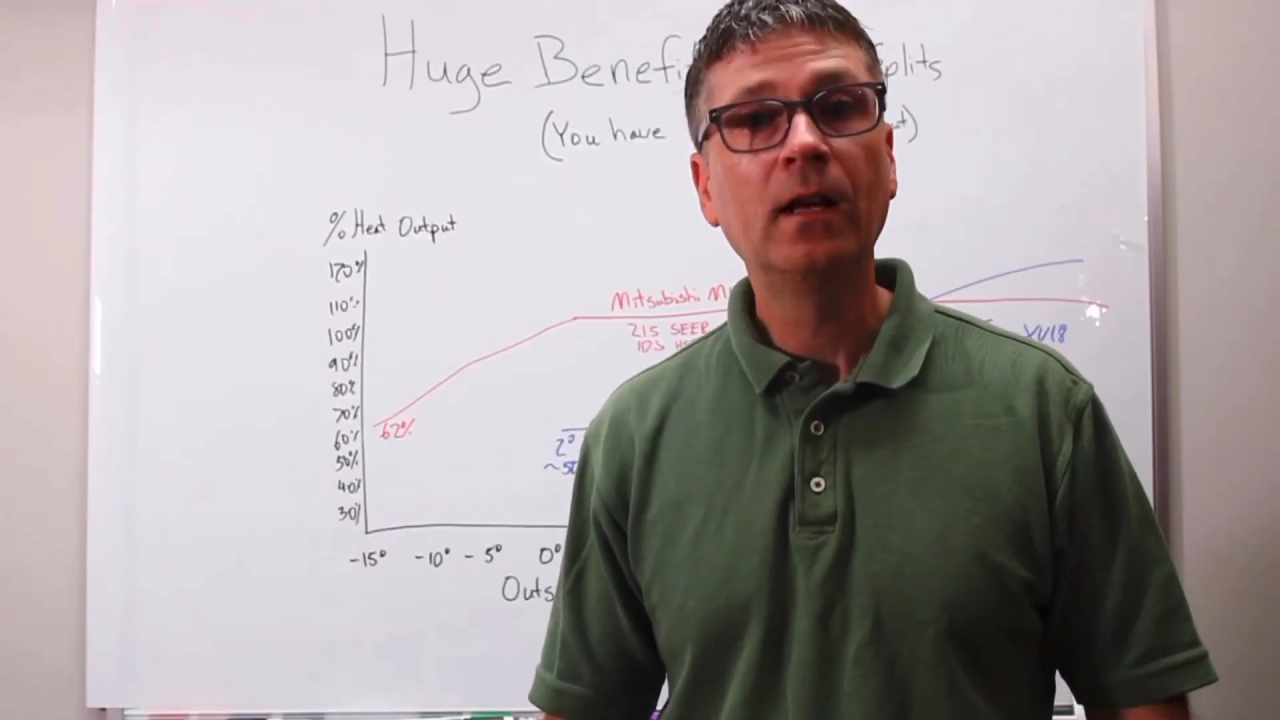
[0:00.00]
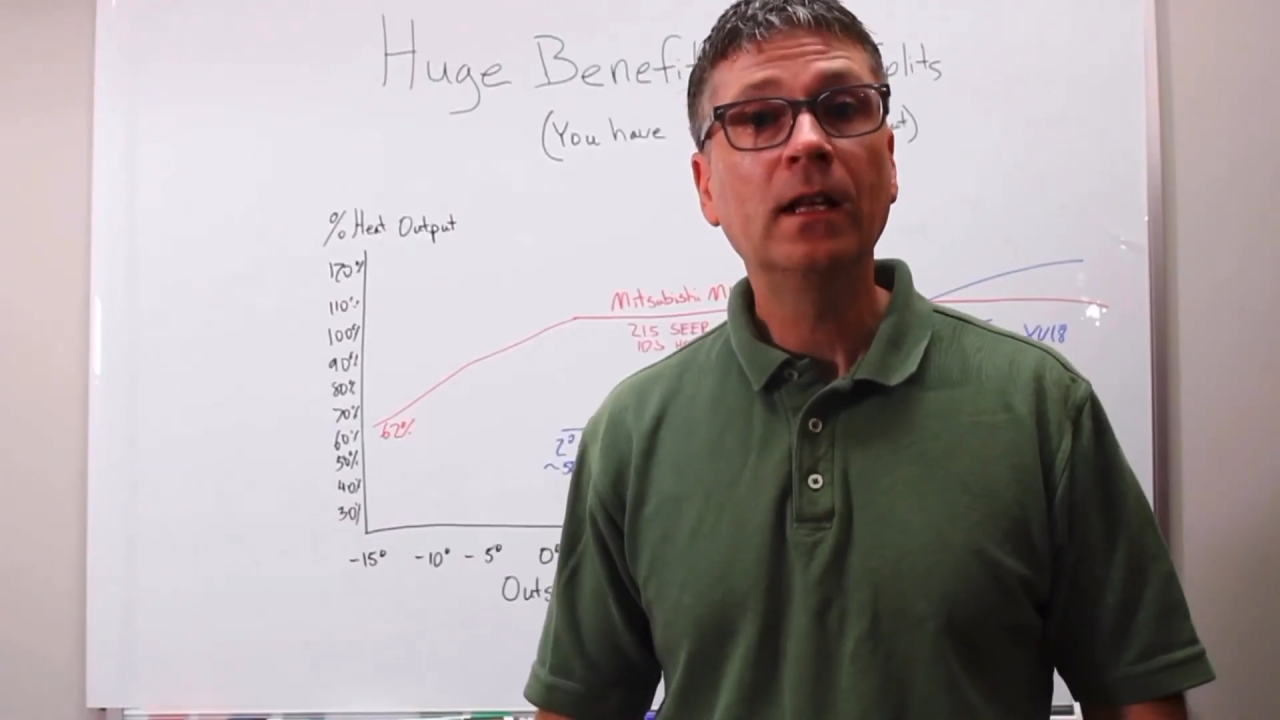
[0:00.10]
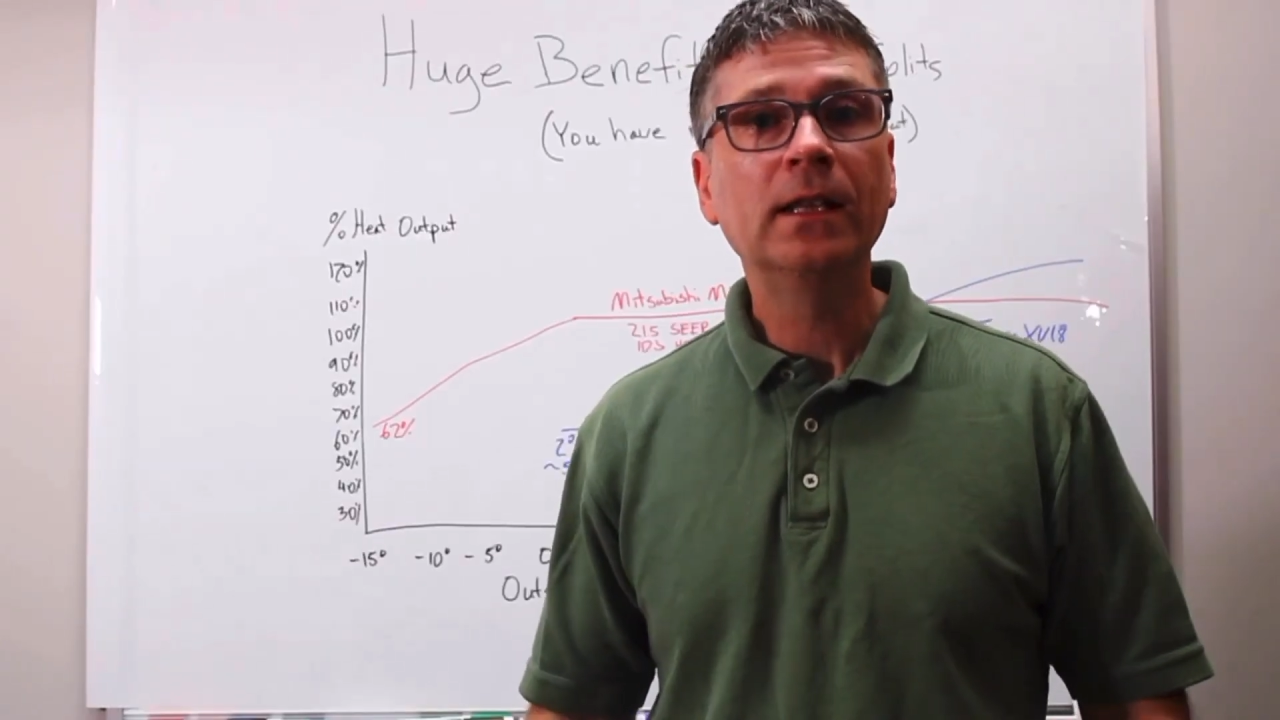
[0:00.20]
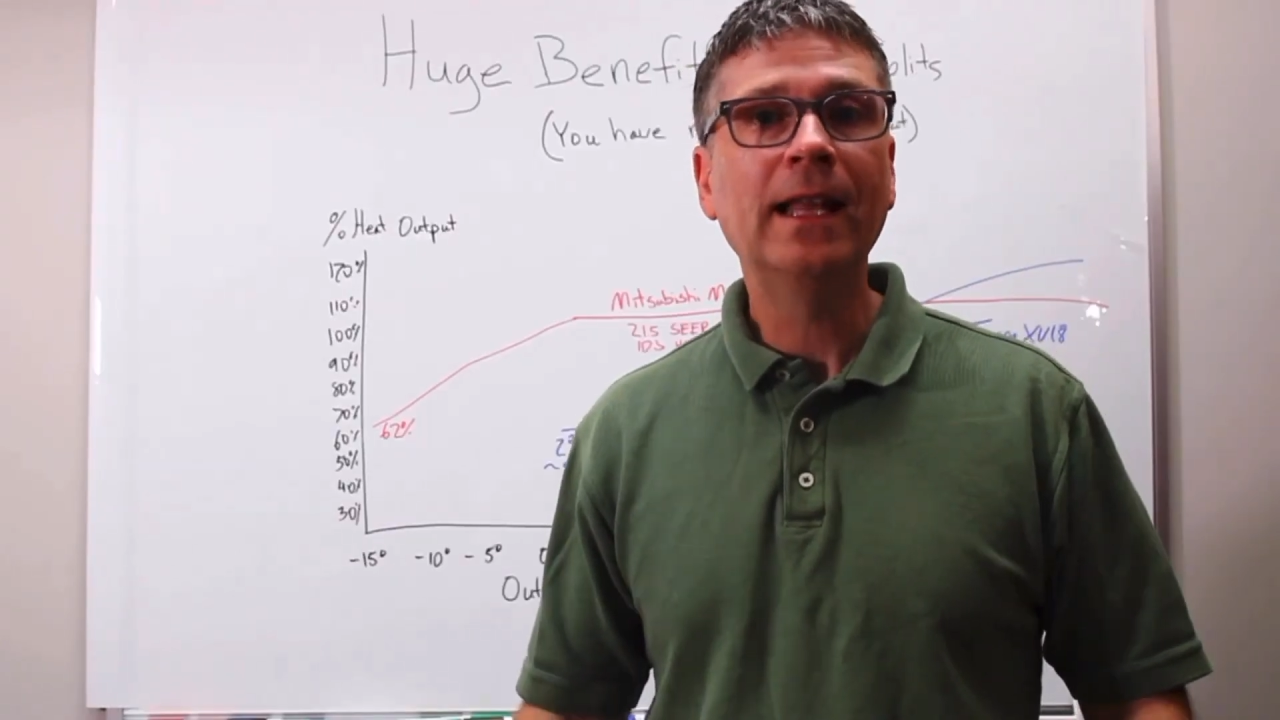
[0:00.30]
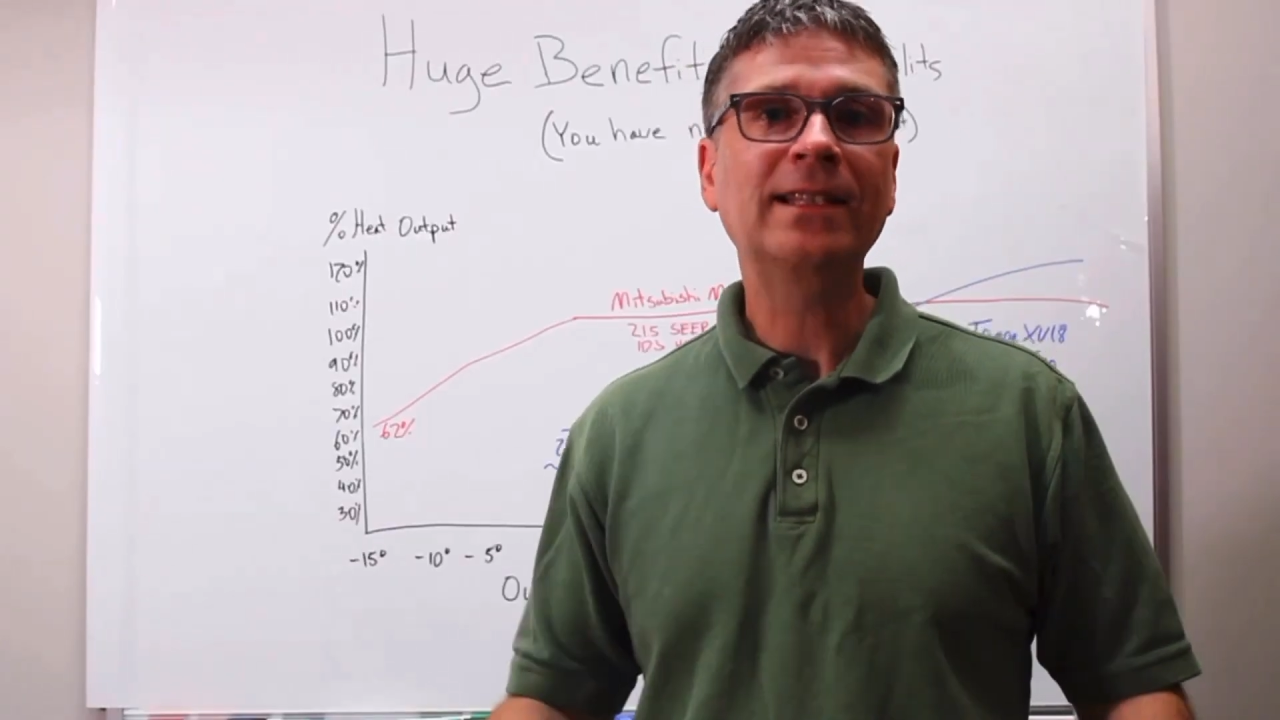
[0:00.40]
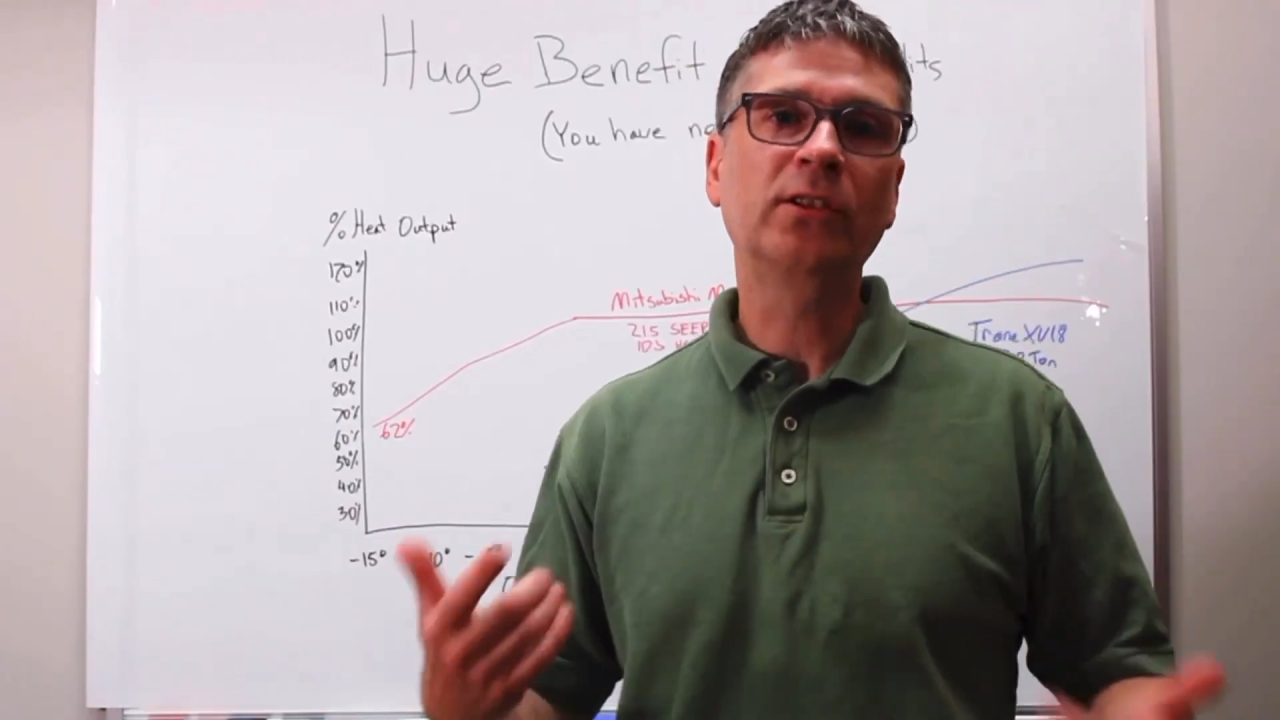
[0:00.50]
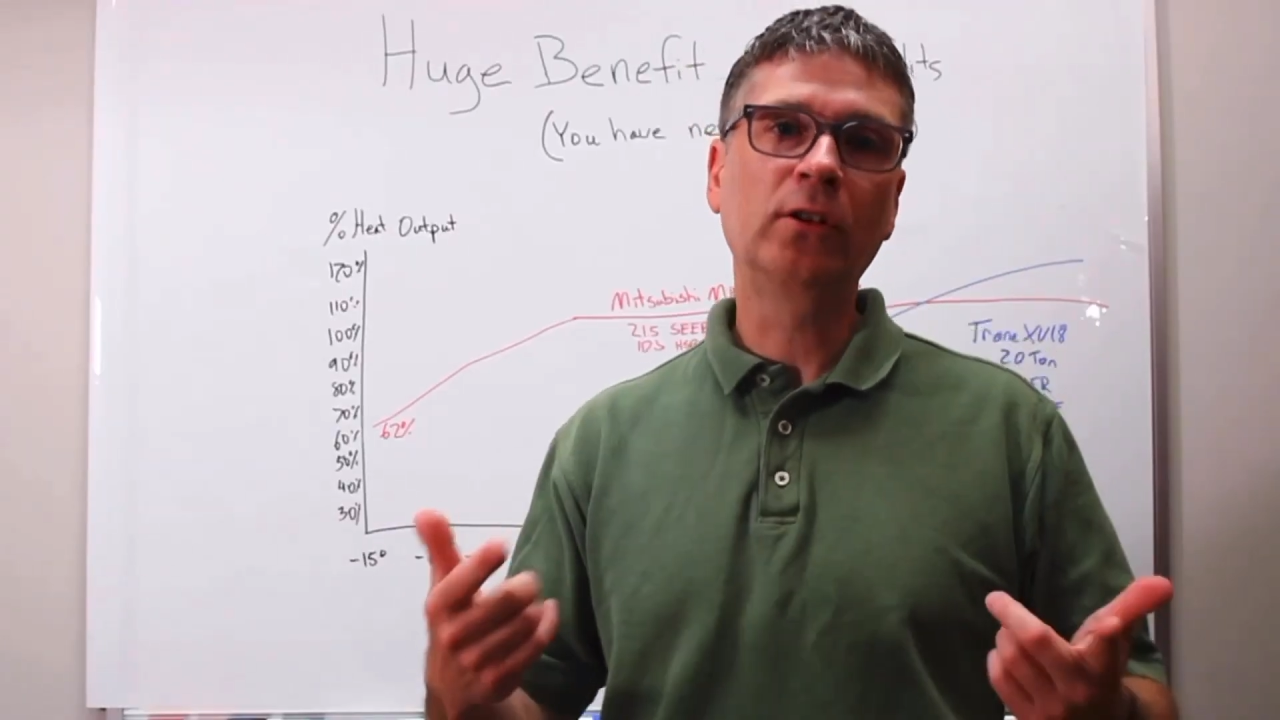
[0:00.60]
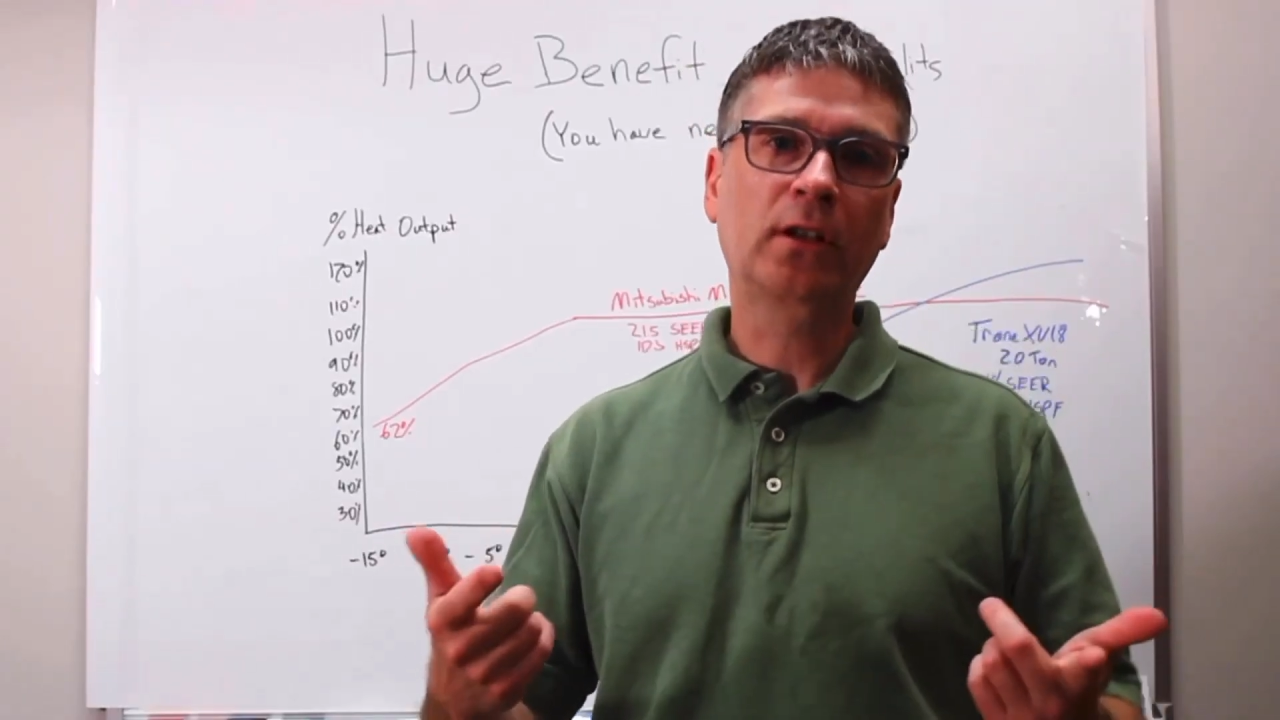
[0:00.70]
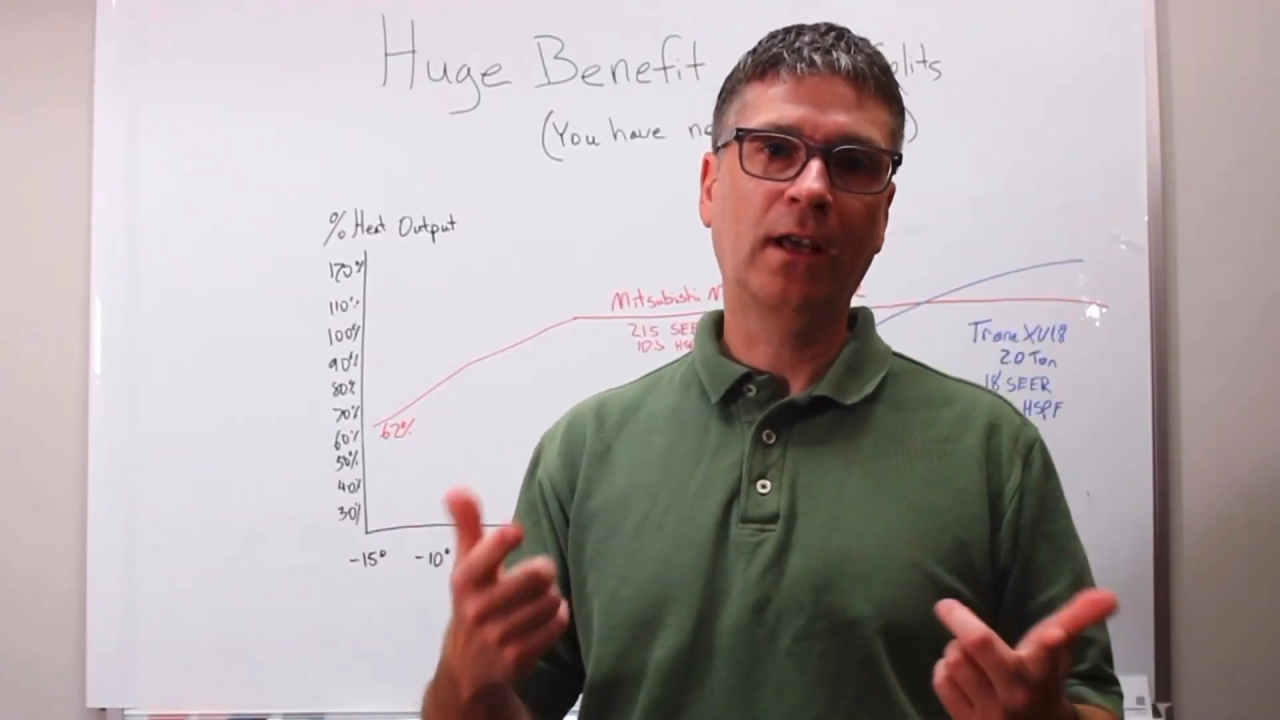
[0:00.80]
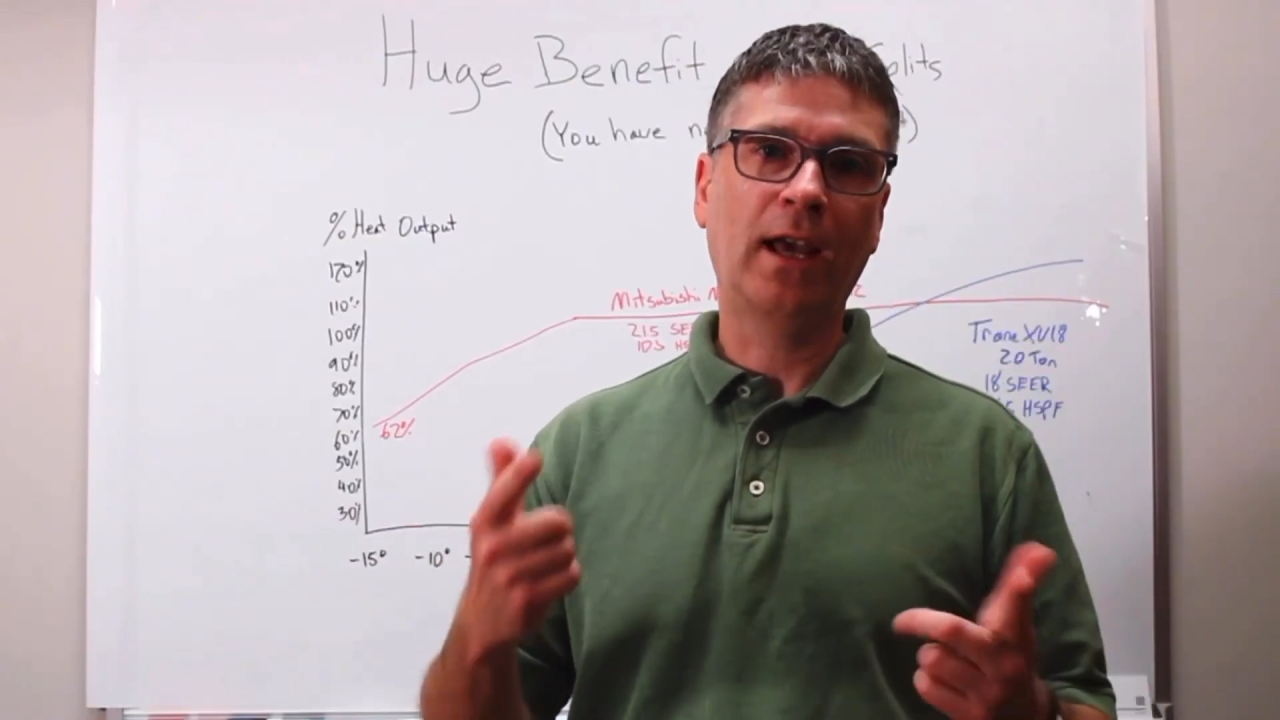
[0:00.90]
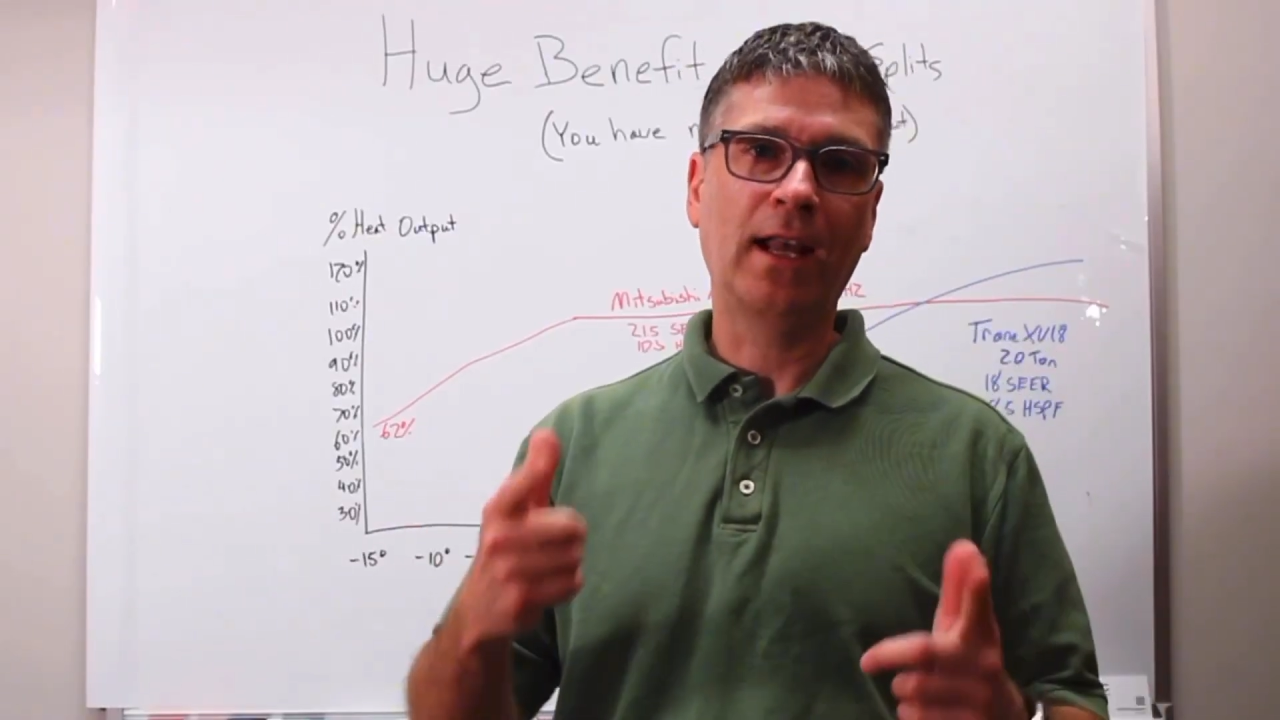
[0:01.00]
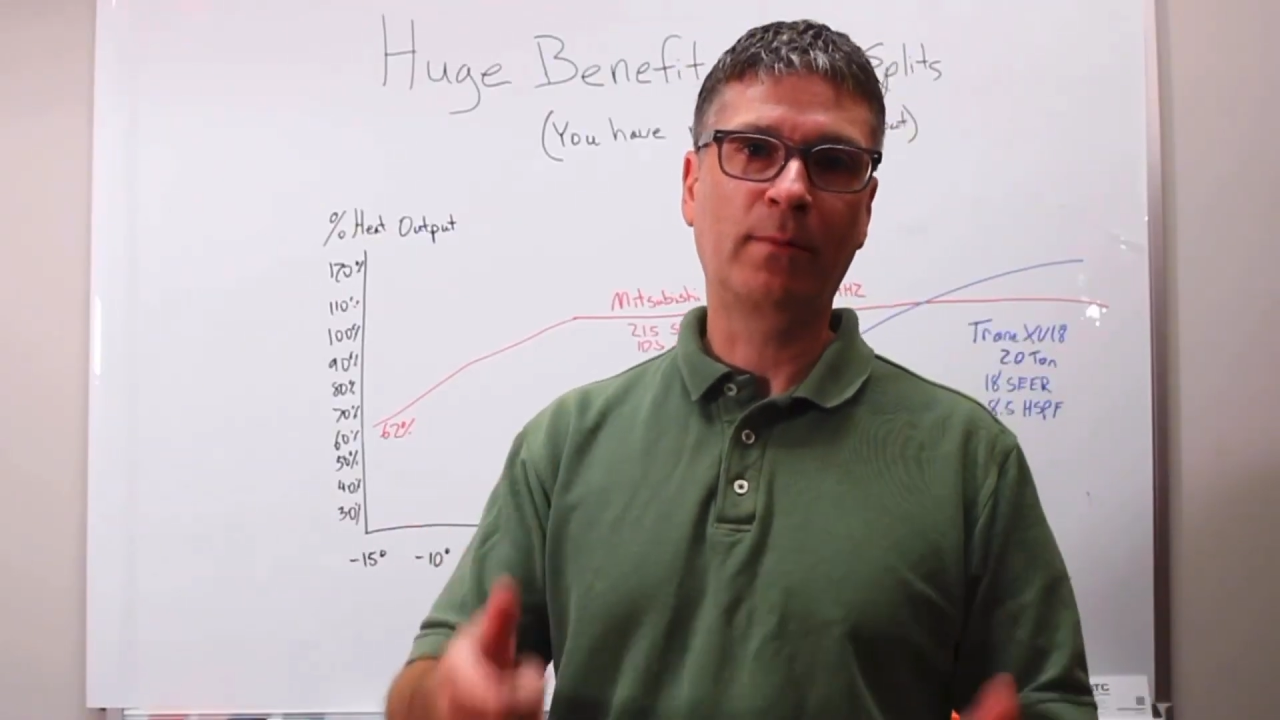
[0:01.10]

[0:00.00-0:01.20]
Let's look at a